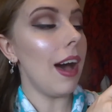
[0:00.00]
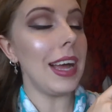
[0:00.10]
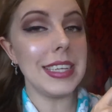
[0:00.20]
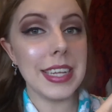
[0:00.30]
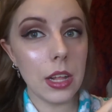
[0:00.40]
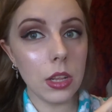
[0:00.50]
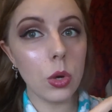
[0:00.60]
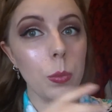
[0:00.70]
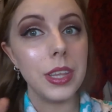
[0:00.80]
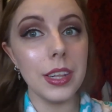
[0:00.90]
I settled
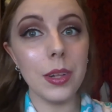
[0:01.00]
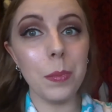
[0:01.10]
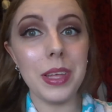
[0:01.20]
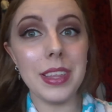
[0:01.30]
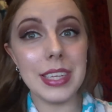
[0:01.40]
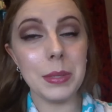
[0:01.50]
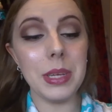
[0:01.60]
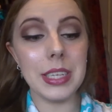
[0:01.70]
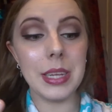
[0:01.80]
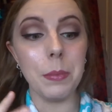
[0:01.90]
on with a little bit of this
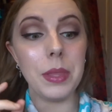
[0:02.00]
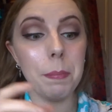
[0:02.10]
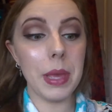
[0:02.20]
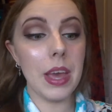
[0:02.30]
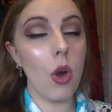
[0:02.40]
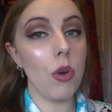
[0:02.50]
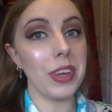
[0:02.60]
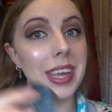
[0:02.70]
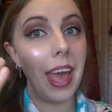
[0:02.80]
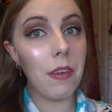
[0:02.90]
mixed in with a bit of
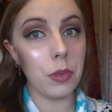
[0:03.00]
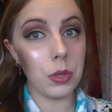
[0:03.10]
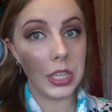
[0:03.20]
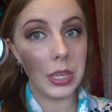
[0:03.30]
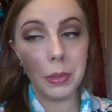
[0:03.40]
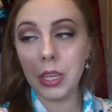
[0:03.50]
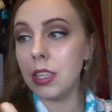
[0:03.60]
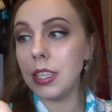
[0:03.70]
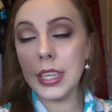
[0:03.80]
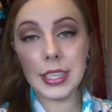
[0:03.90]
Kat Von D,
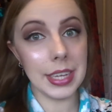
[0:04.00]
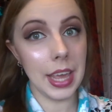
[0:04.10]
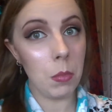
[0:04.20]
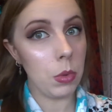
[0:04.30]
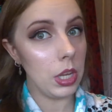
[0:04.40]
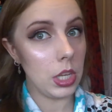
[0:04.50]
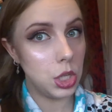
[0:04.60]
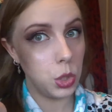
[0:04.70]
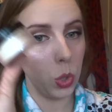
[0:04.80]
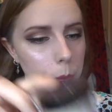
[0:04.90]
because this, again, we need
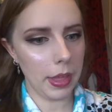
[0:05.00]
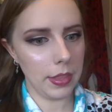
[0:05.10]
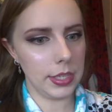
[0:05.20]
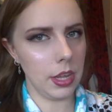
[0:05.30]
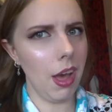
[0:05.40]
to talk about this.